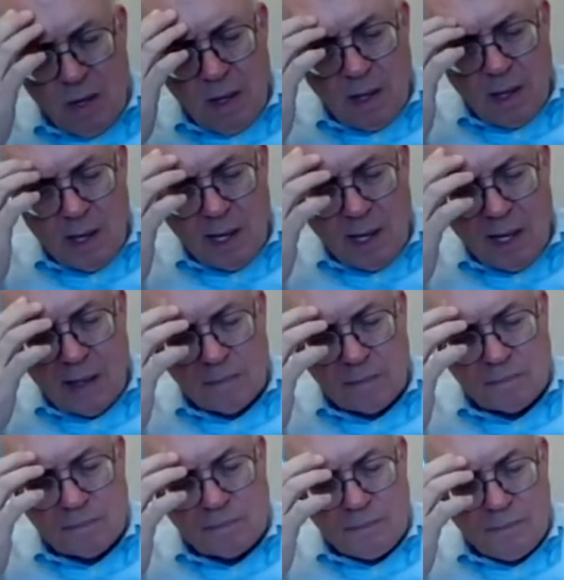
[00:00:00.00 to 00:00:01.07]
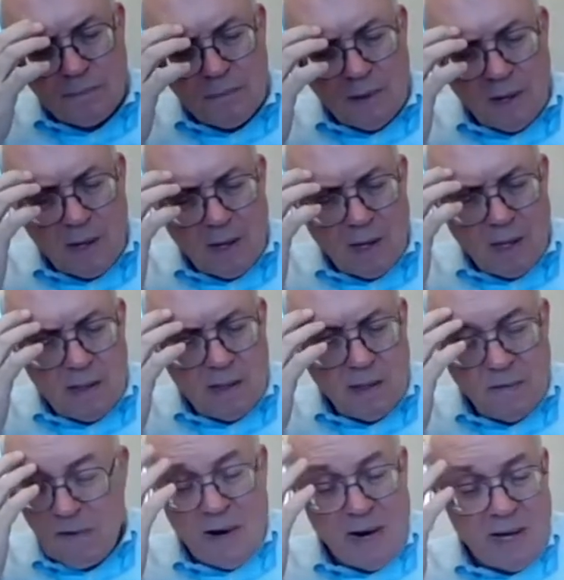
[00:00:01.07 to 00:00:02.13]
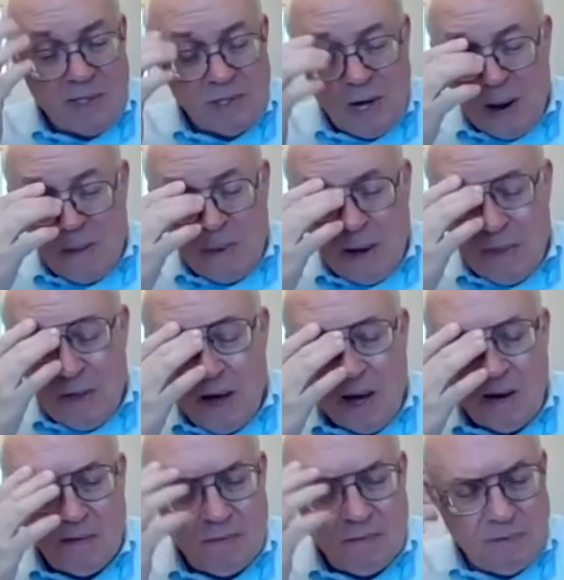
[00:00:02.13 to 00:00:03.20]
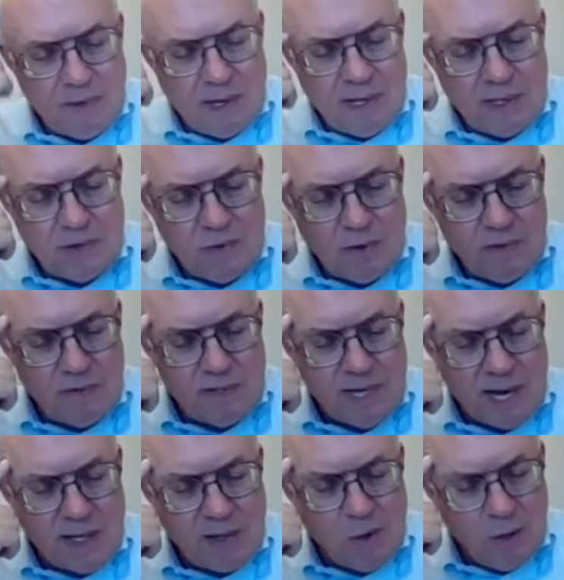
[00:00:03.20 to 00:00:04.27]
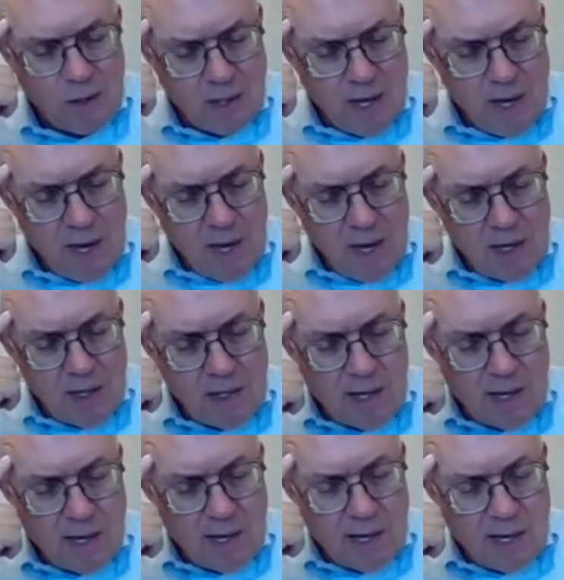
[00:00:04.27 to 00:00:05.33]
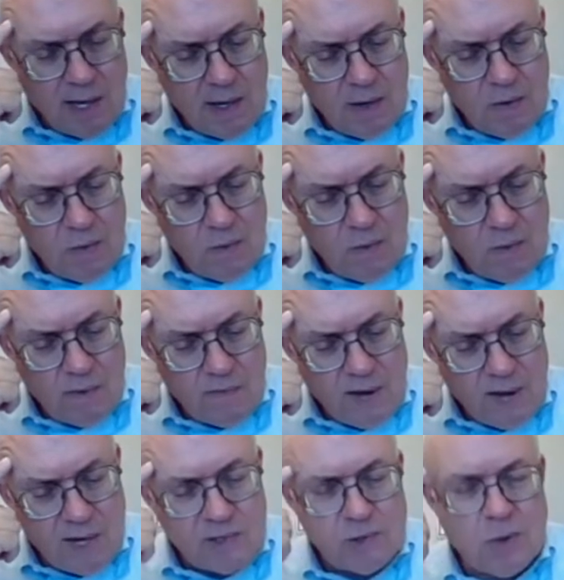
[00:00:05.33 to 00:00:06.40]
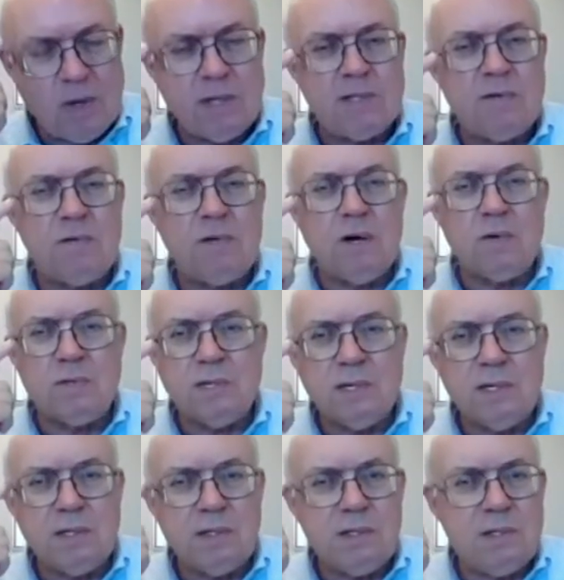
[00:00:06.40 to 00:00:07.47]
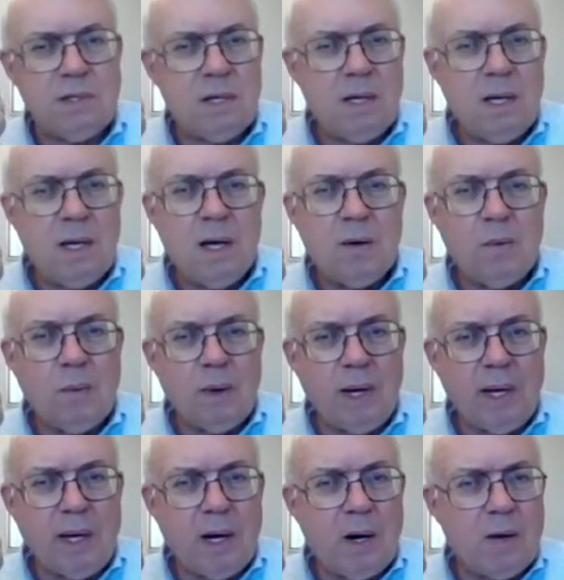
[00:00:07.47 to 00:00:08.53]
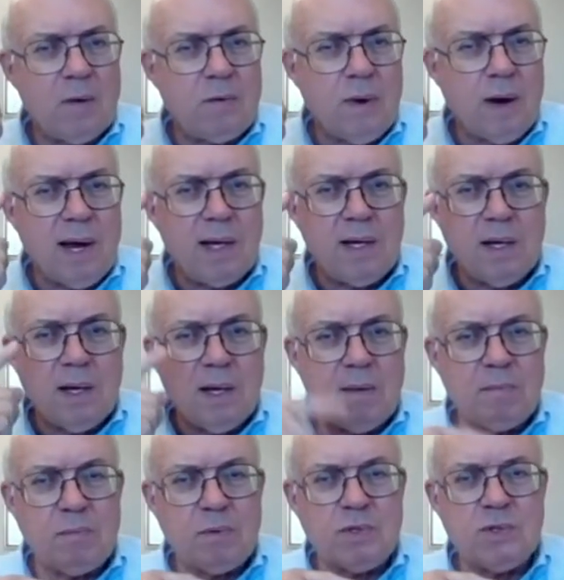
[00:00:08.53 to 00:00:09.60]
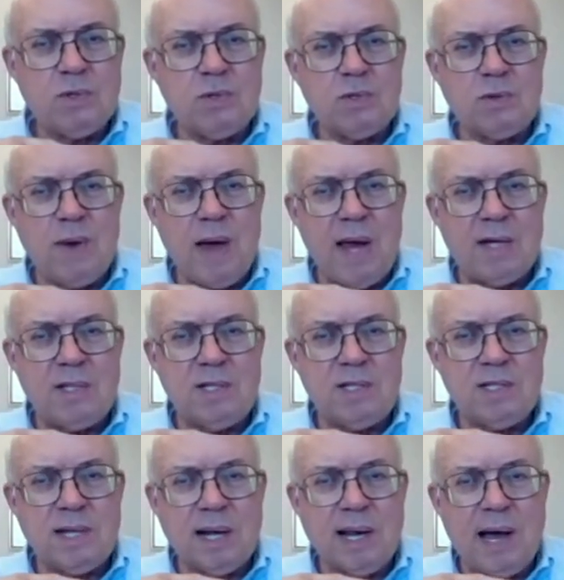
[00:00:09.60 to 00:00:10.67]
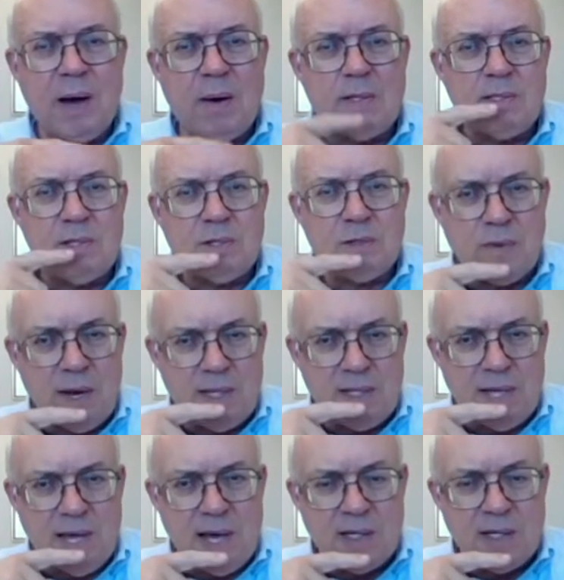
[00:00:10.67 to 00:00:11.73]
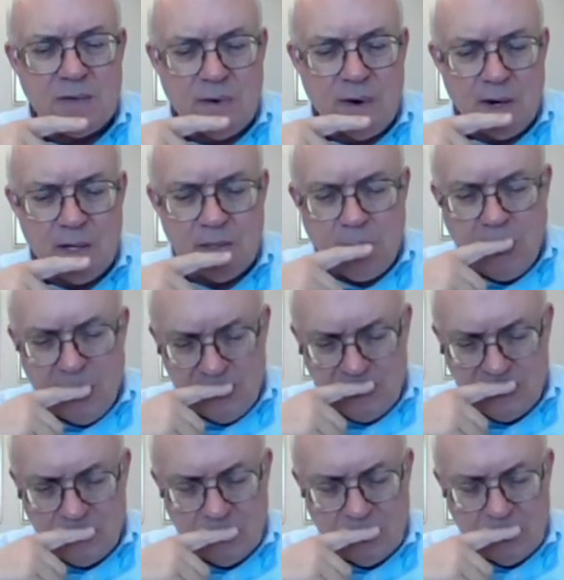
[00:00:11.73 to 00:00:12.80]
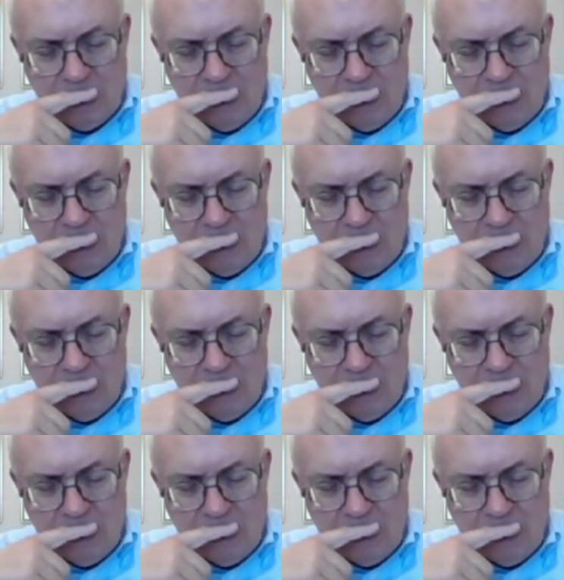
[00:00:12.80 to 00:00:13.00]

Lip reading: did a very nice job, I thought, of sort of saying, look, we've got a shortage of dosage. We are trying to pursue strategies that allow us to stretch that as far as possible.